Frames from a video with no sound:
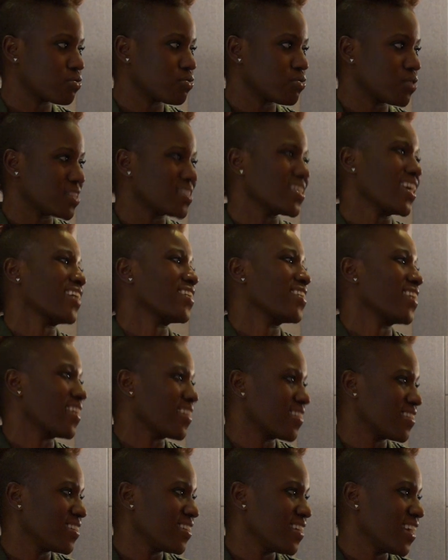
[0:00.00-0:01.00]
the
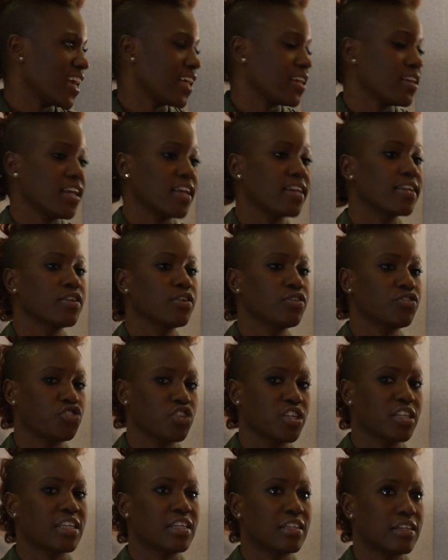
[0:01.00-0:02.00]
technique. Mm-hmm. It,
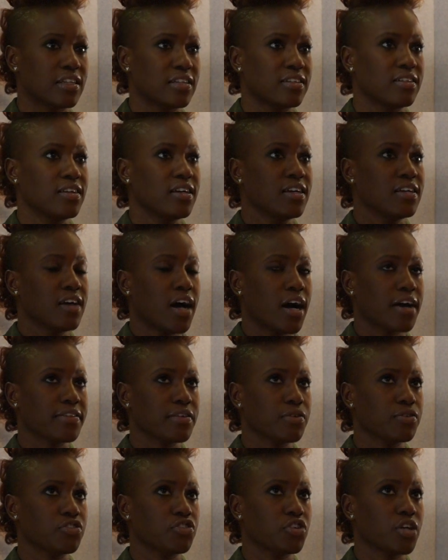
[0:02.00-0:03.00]
she needed, I
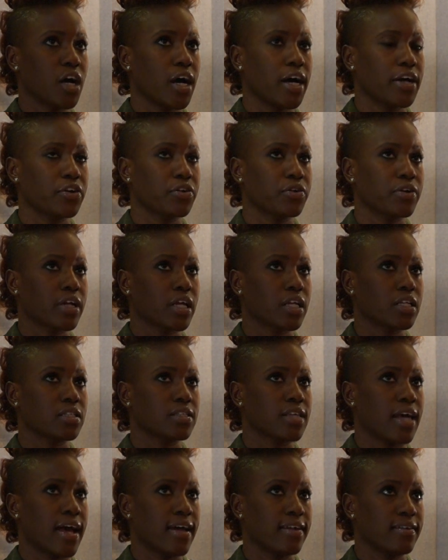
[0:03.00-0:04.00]
think she hired
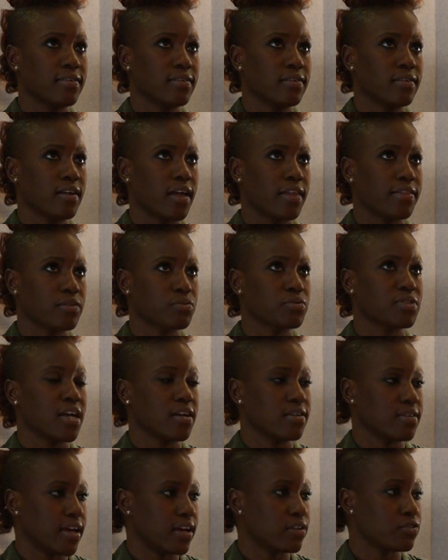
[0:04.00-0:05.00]
10, I think it was
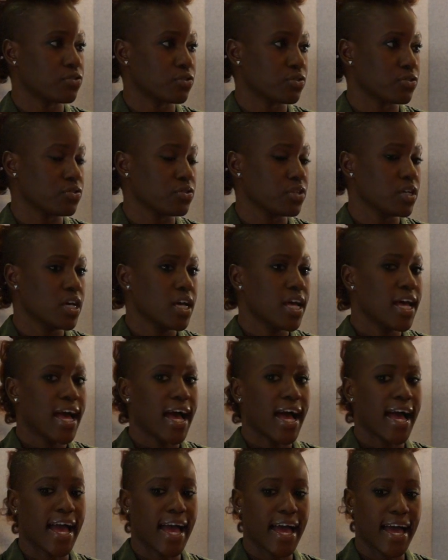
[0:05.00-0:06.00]
10 dancers,
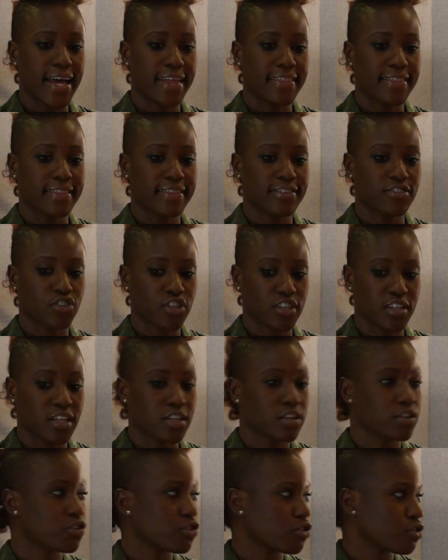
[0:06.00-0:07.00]
and she
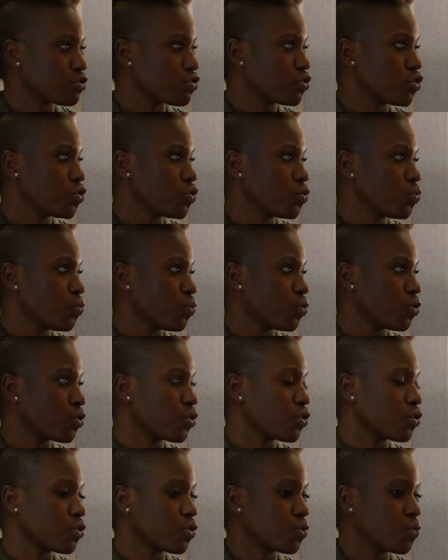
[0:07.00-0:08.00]
needed girls who
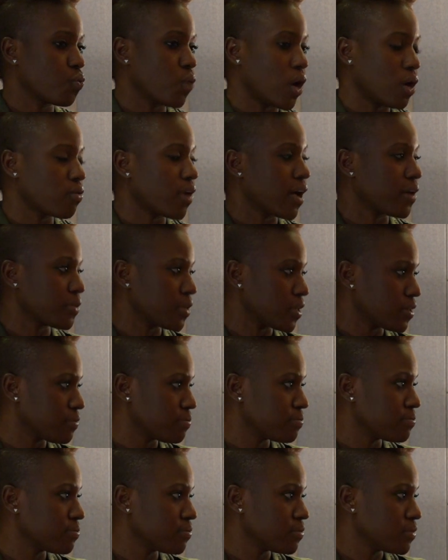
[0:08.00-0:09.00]
were well rounded.
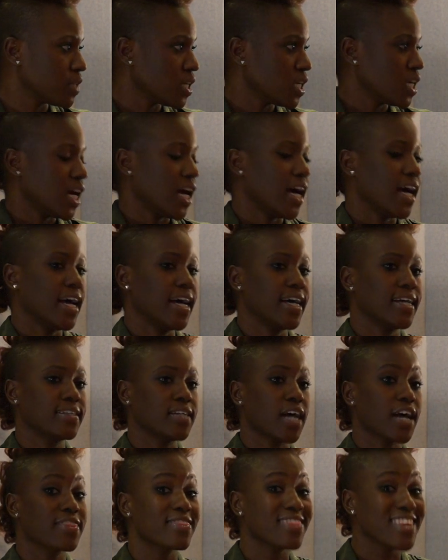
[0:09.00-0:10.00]
Mm. And
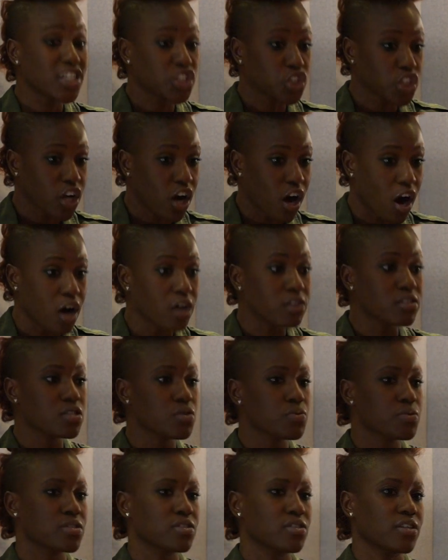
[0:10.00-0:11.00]
I think she also
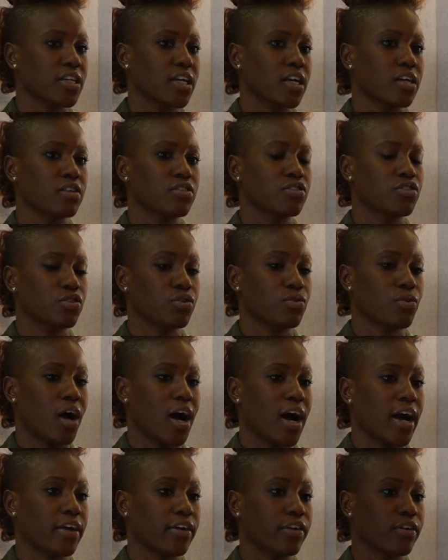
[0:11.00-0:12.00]
was looking to
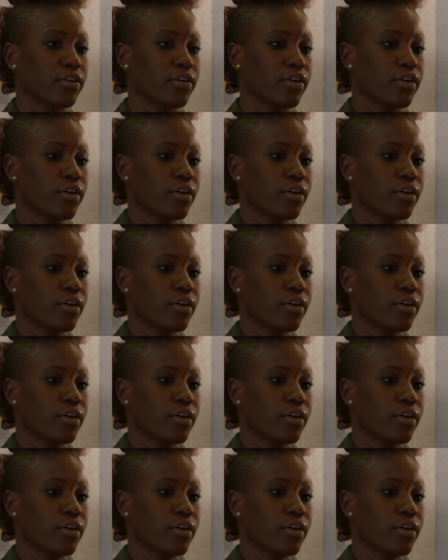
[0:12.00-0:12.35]
hire